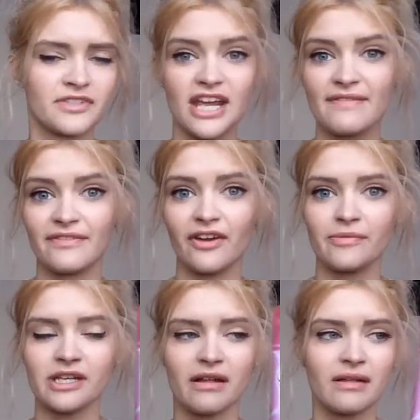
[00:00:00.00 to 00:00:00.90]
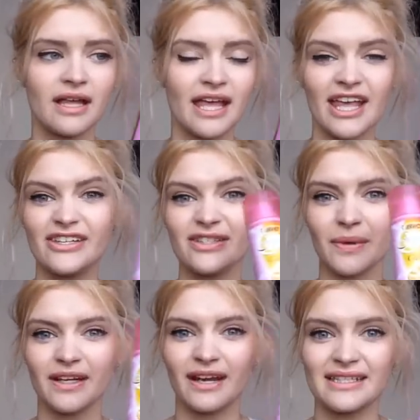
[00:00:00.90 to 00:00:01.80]
Shaving Foam Gel. It's just
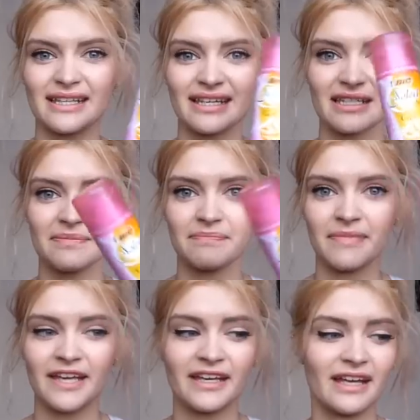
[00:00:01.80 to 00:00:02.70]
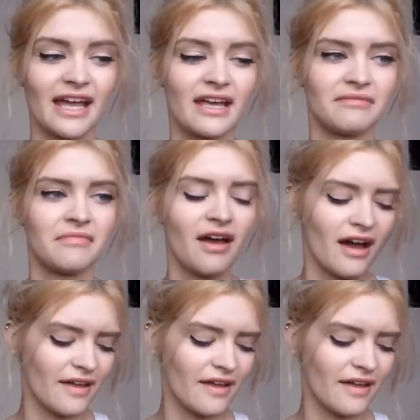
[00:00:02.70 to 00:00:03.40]
quite nice and it's pink again.